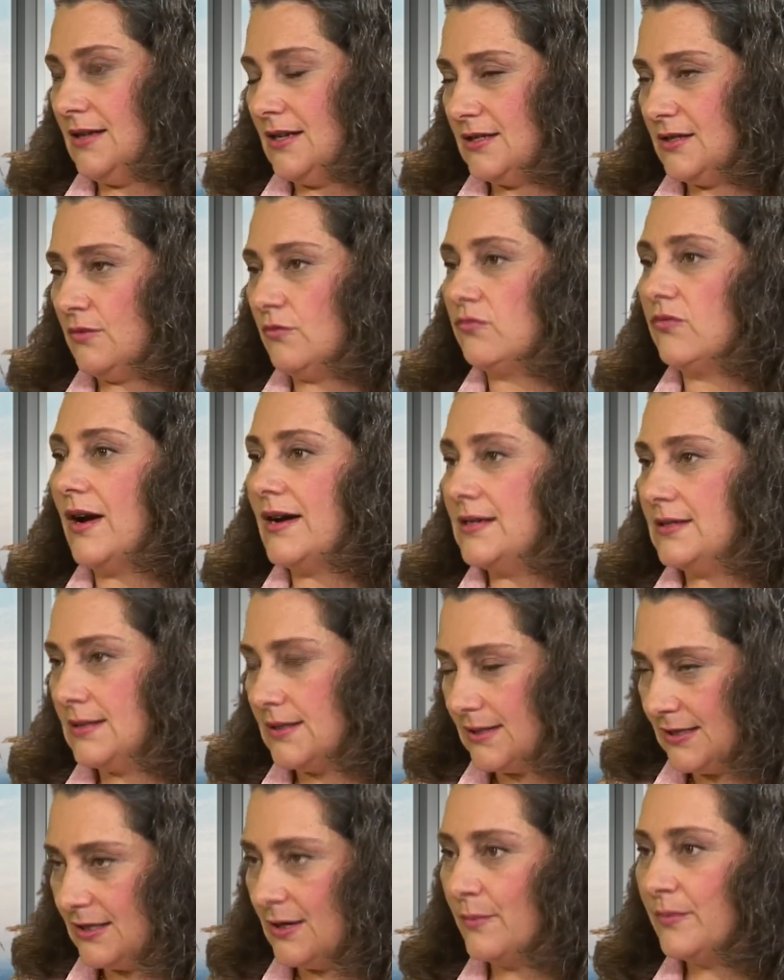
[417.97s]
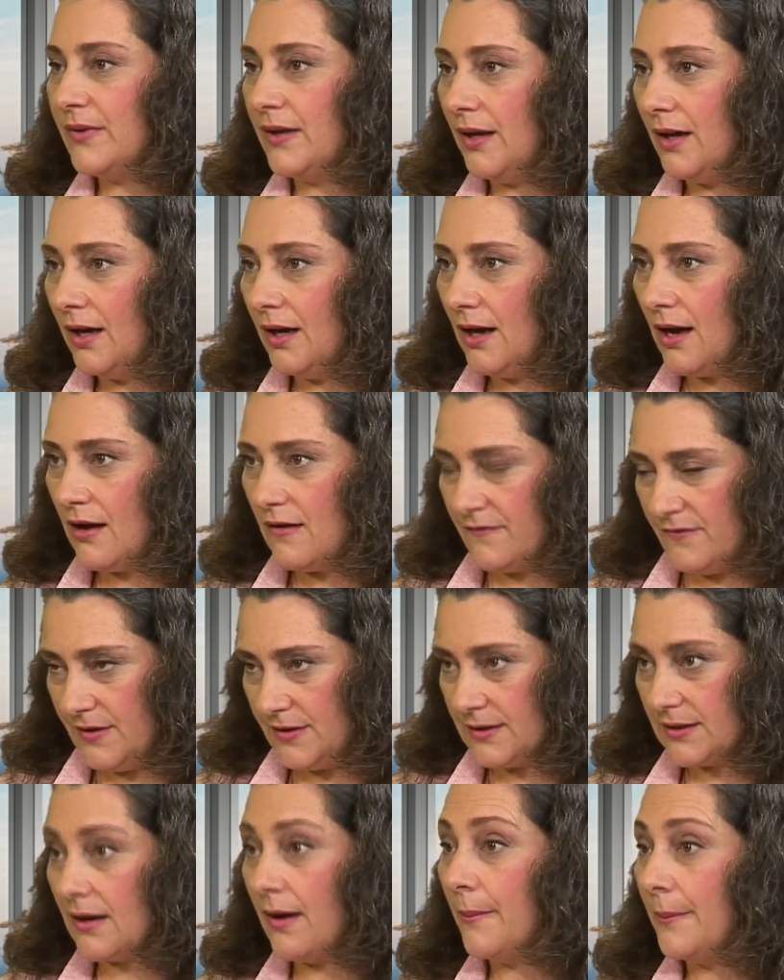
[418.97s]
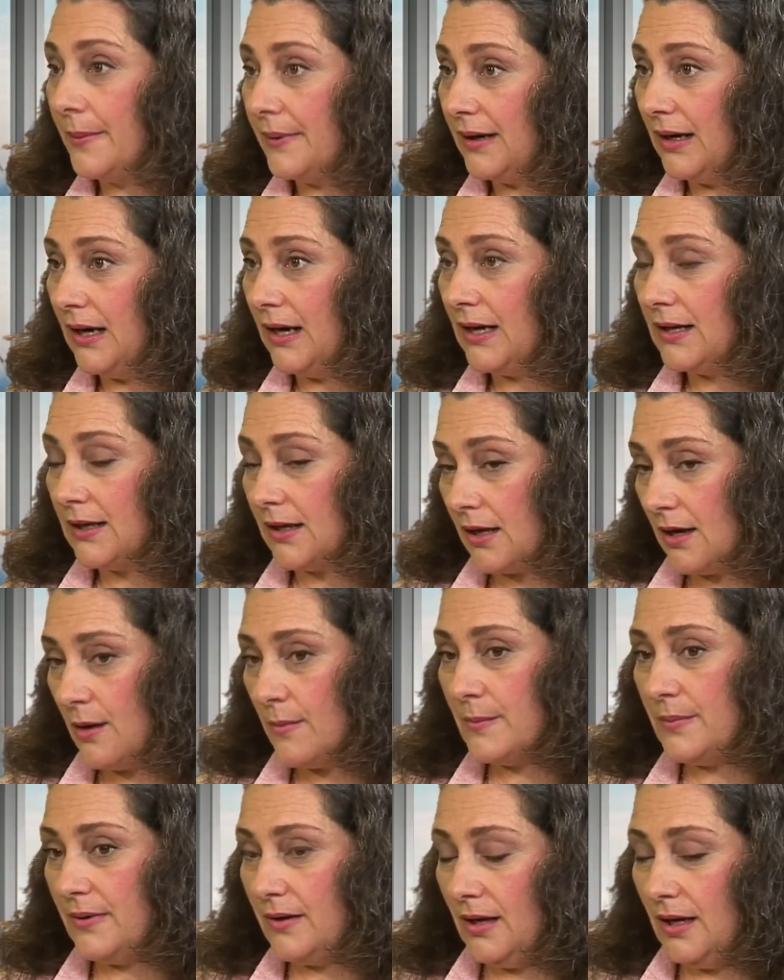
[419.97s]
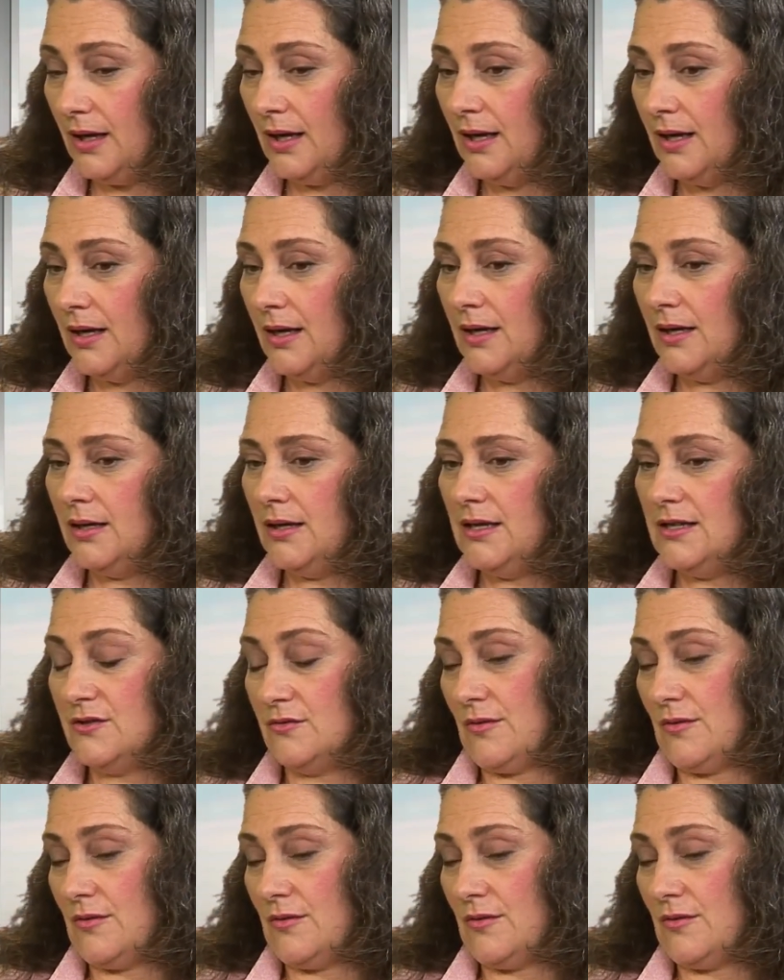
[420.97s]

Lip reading: It's a right to something of this company, and the company is